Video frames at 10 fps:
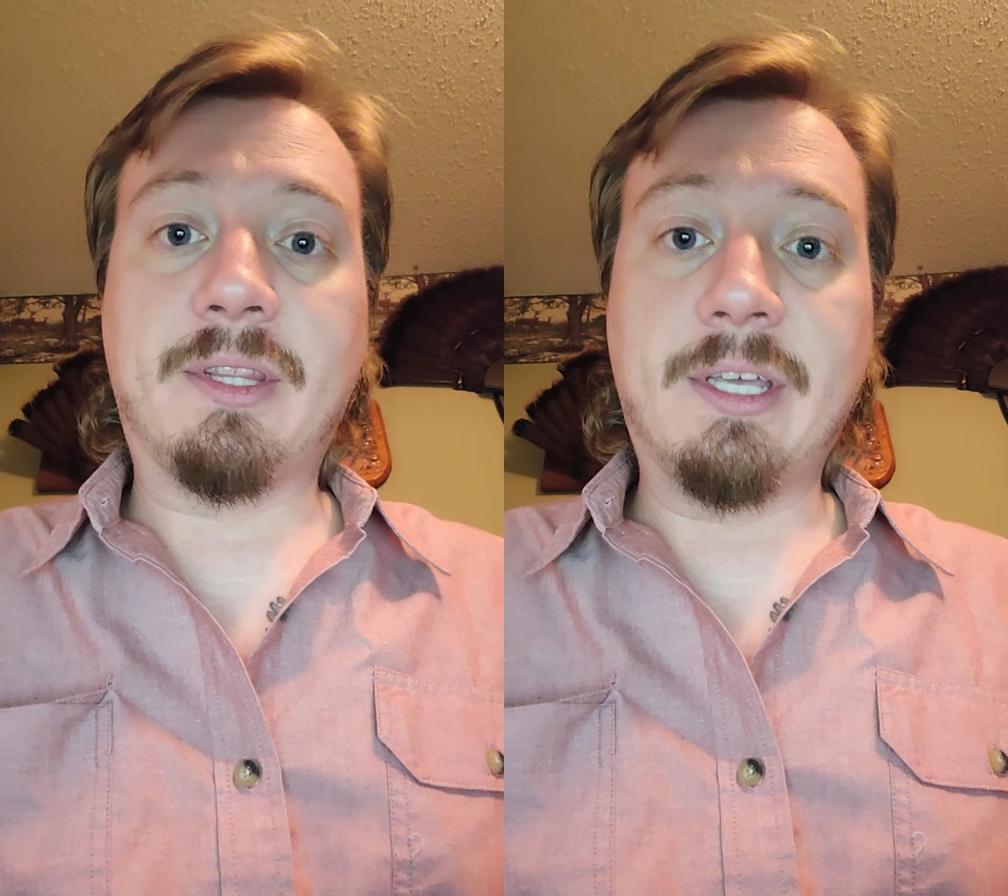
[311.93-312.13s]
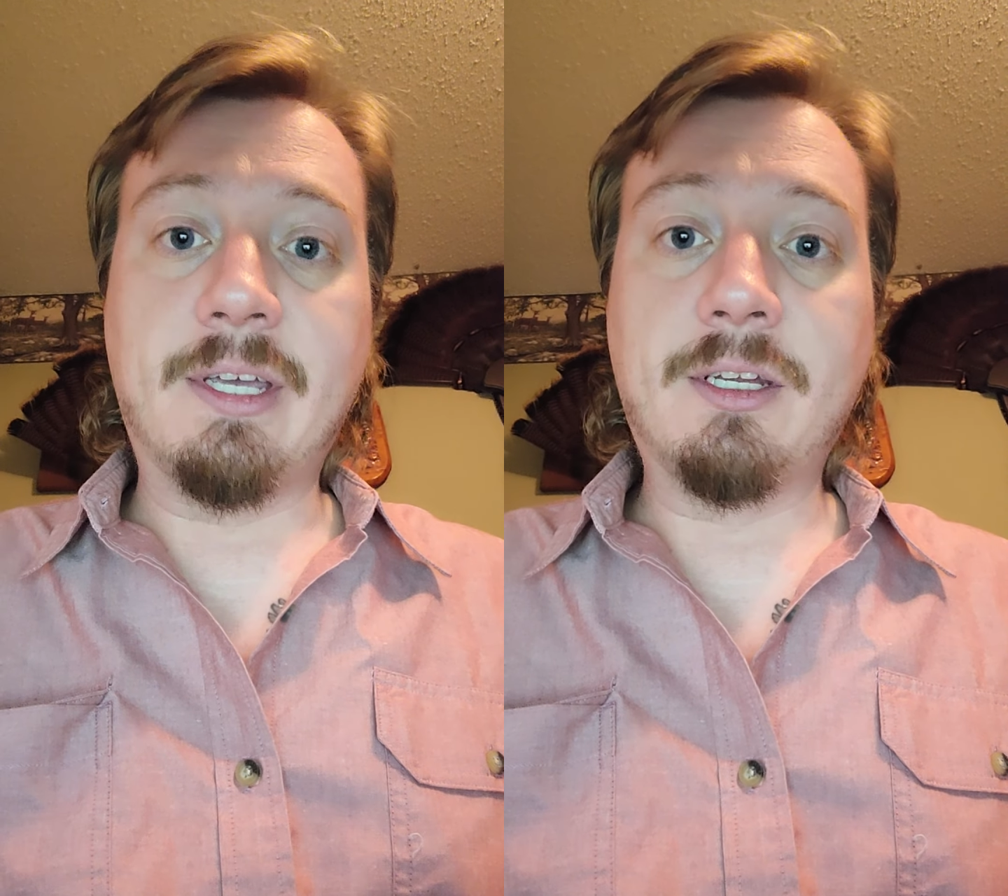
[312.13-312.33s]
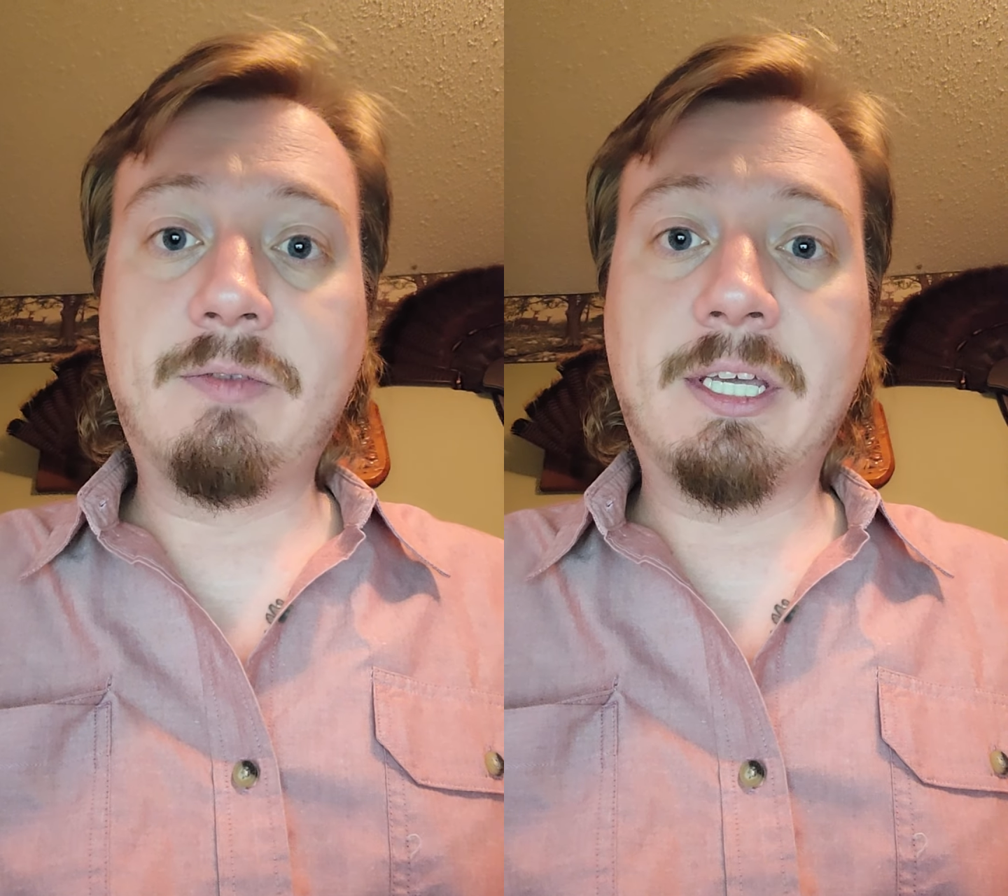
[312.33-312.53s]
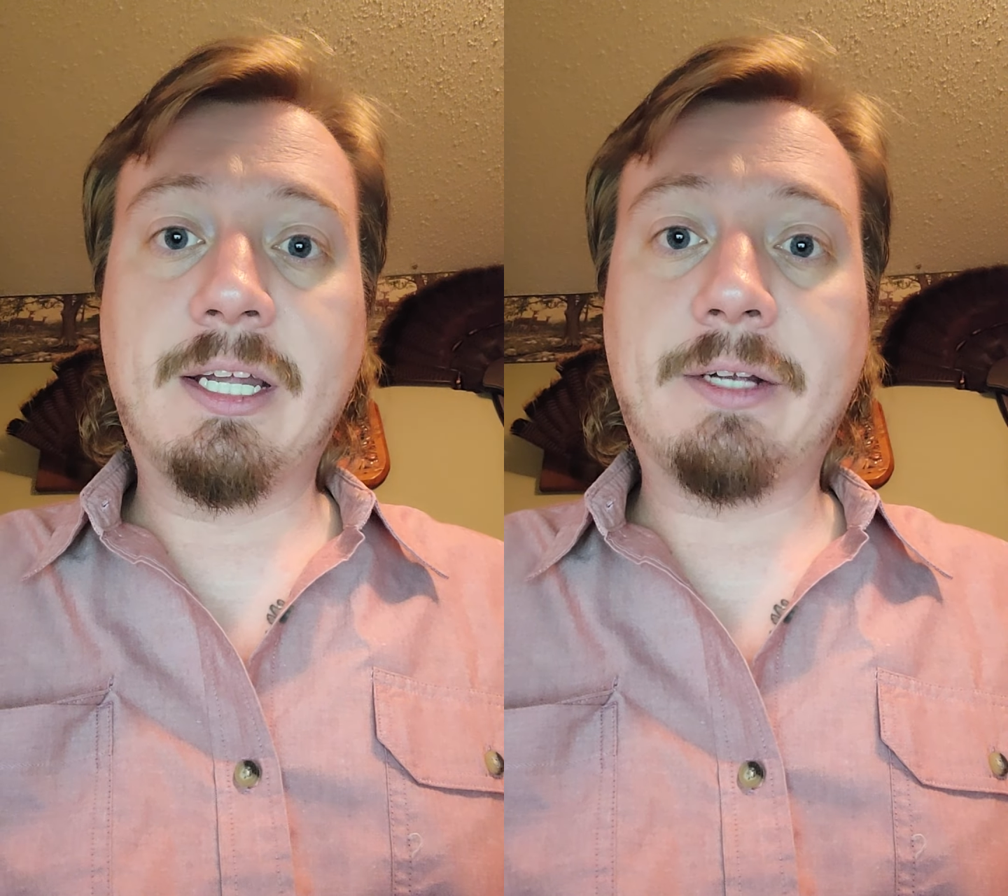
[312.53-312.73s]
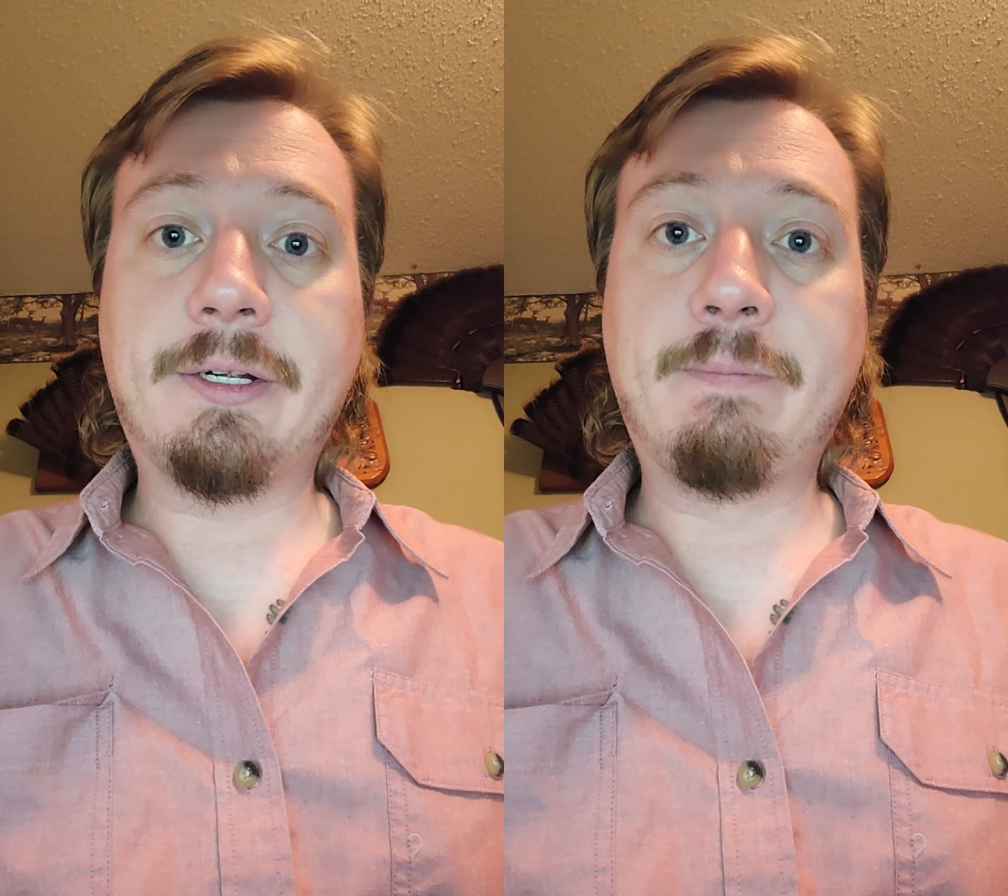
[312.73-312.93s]
at the end of the
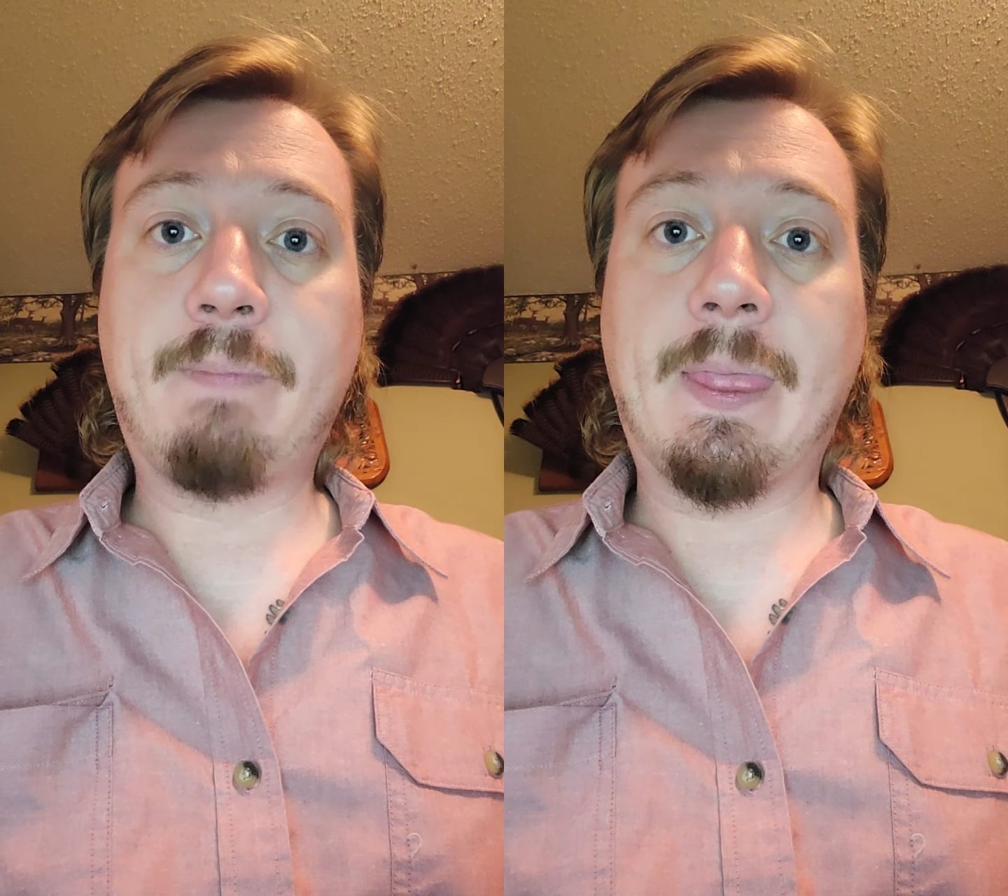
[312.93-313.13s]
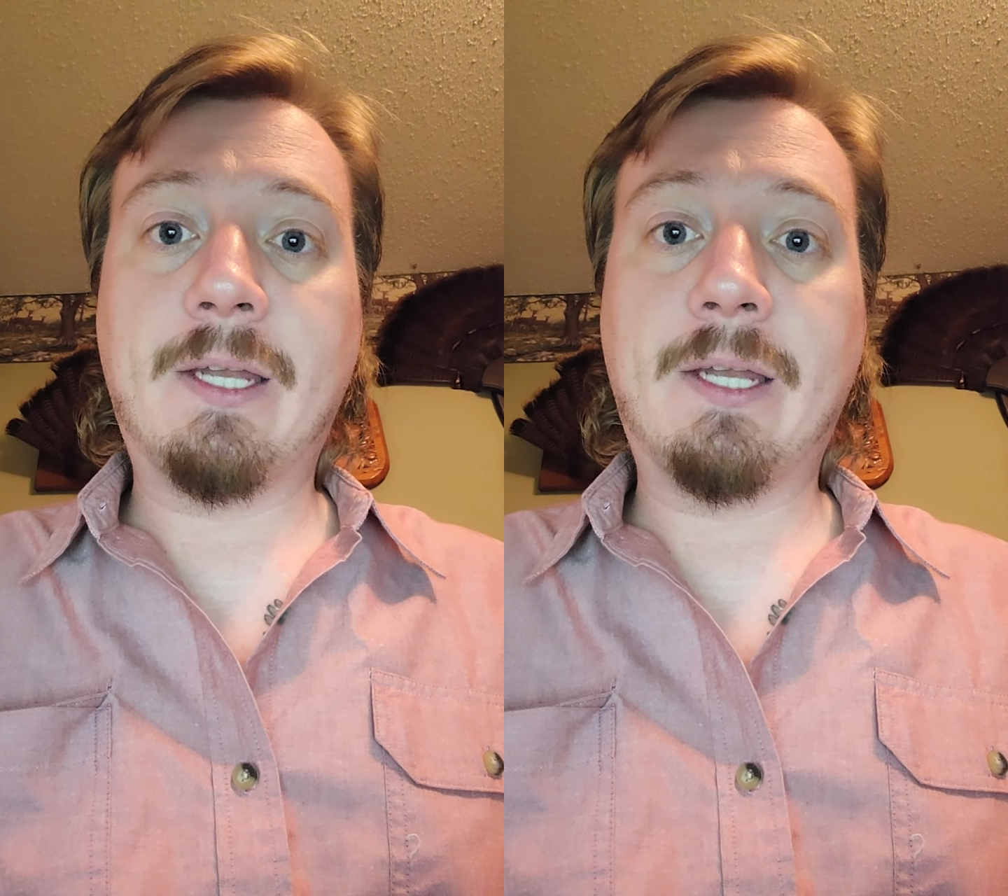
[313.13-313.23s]
connector,